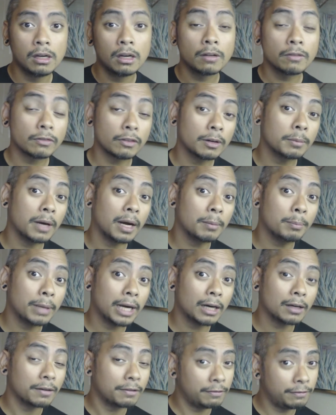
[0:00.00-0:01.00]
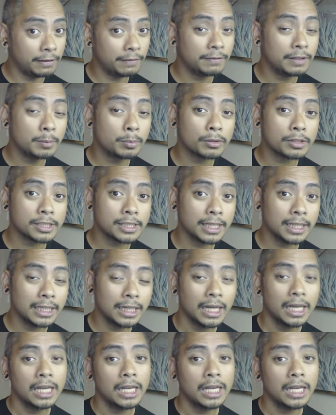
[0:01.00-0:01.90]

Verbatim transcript: From about 50%,